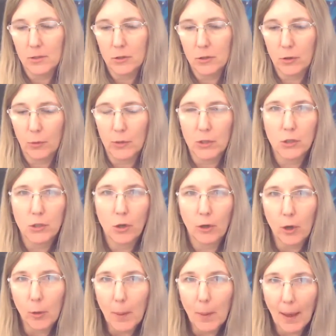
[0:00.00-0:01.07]
So it's
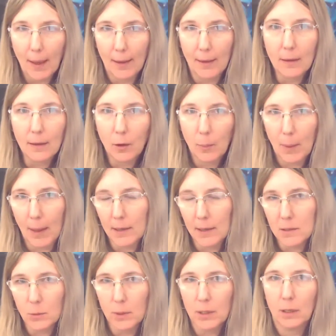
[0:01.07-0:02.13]
not opaque. Opaque
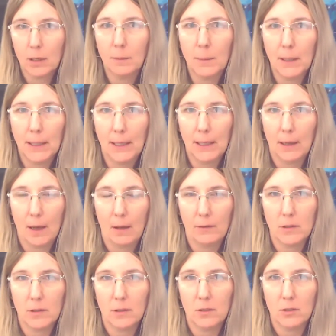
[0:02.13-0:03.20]
is when it completely
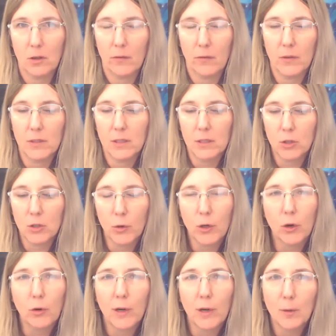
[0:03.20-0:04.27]
covers the surface. So to a
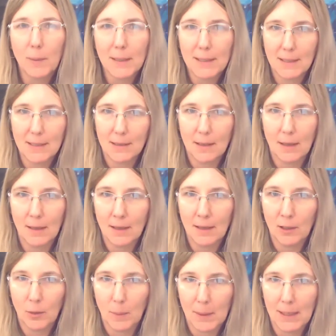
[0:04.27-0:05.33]
degree
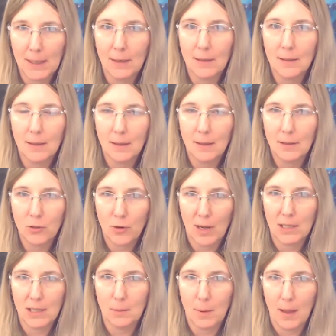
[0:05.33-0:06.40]
it'll be
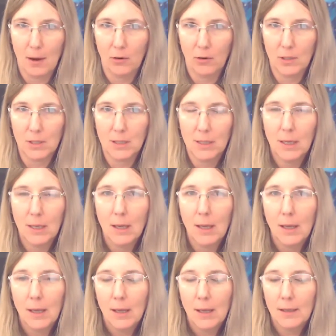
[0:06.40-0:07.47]
transparent.
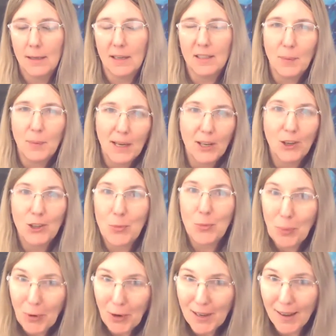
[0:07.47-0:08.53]
Now depending on your
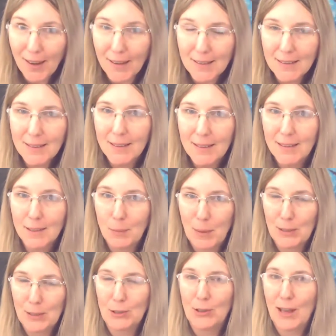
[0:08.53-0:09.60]
product,
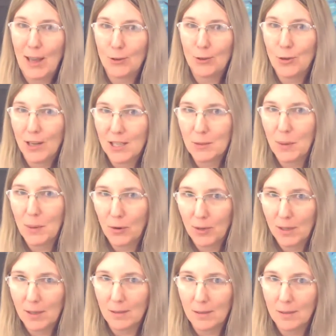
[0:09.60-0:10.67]
depends on how
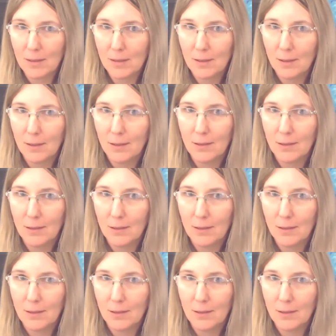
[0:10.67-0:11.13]
transparent it is.